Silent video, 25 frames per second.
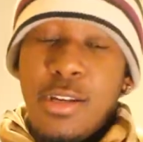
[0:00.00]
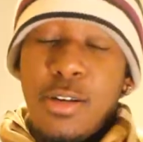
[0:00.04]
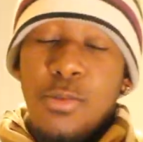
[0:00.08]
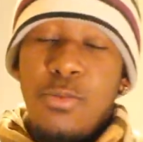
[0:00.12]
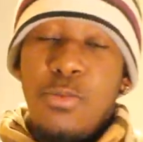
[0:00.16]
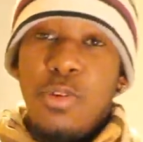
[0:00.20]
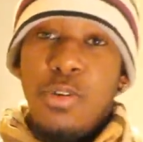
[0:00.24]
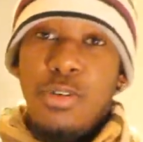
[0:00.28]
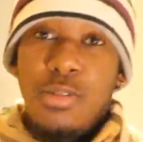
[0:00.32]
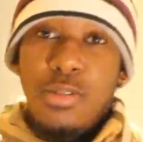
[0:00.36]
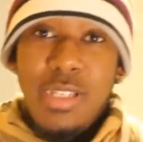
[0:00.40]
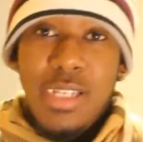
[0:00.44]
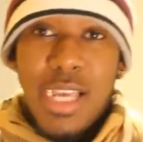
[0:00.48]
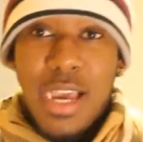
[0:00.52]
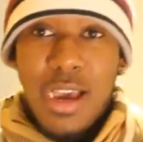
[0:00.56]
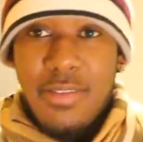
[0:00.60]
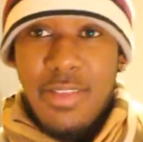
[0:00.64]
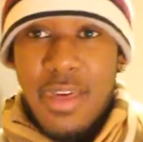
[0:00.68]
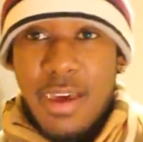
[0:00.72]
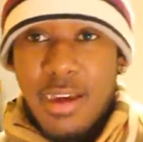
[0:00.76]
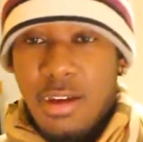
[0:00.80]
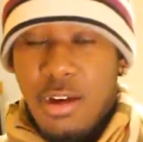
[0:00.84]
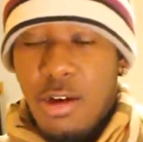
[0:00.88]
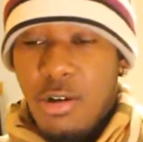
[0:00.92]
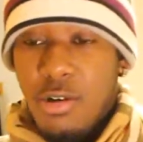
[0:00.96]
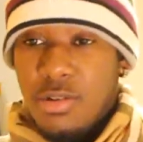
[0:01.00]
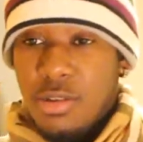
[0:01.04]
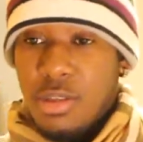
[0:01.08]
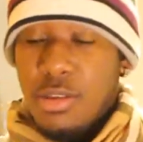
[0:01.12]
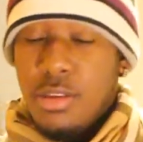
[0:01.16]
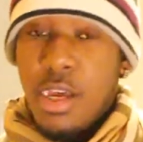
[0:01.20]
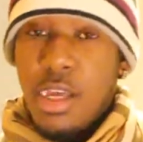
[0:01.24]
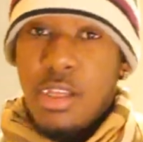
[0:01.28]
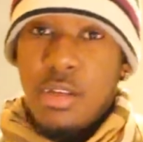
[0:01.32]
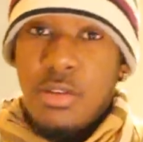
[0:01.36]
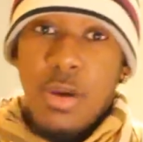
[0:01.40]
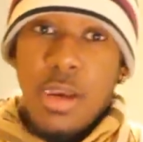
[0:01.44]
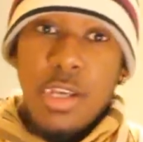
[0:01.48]
We'll see how that goes. The
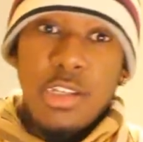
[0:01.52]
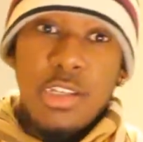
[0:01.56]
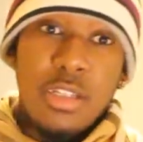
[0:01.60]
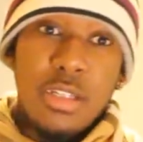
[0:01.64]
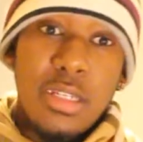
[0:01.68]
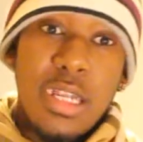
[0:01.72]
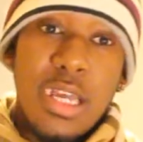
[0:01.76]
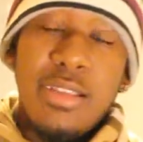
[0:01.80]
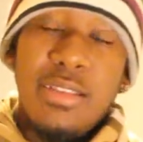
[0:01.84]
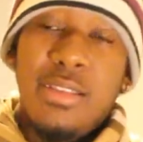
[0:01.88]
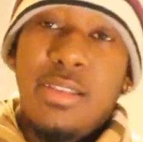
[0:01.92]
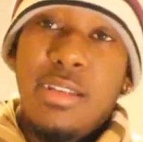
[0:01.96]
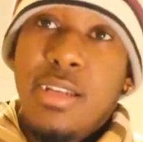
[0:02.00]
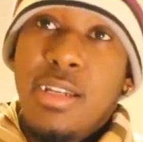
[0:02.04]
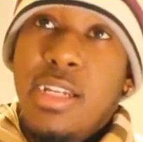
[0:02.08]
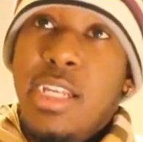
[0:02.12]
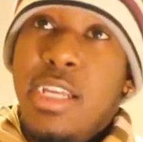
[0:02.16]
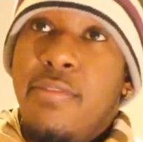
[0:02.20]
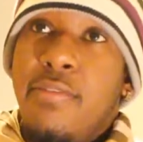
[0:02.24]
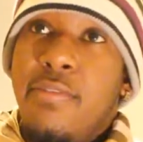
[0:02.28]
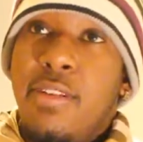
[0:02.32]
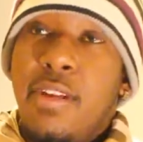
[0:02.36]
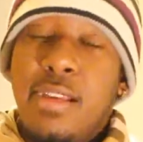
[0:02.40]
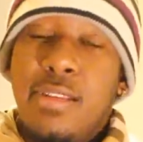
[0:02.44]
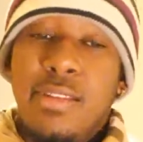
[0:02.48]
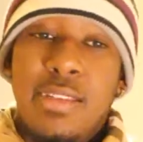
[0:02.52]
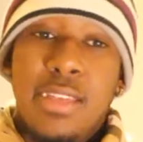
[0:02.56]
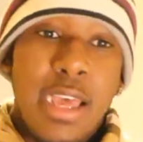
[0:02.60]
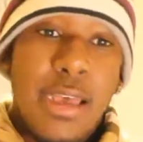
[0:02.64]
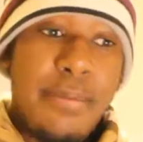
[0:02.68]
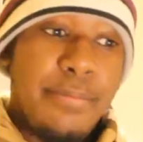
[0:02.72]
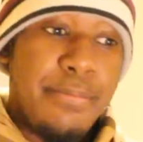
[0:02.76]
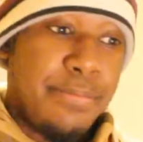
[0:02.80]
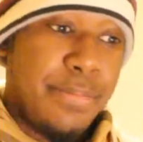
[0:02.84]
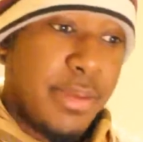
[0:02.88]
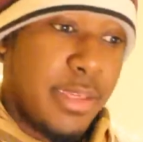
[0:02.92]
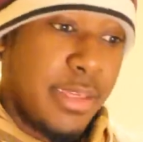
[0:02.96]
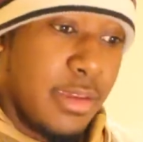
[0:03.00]
third question I didn't even
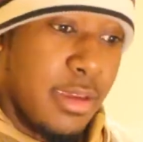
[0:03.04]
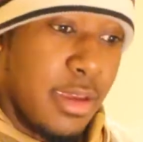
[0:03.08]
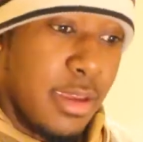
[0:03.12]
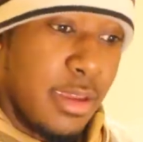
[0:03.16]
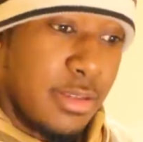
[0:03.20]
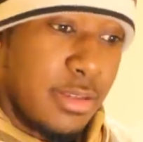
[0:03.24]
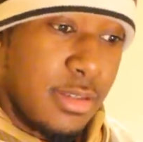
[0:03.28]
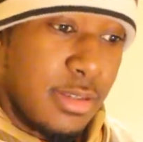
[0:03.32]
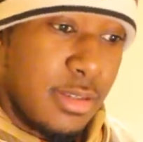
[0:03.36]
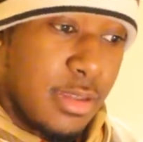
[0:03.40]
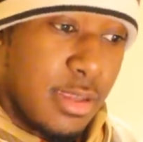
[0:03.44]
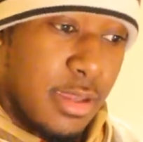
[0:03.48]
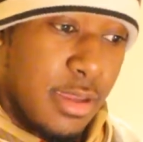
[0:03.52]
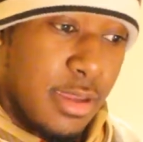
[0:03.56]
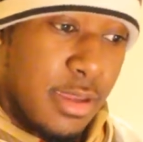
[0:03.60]
attempt because,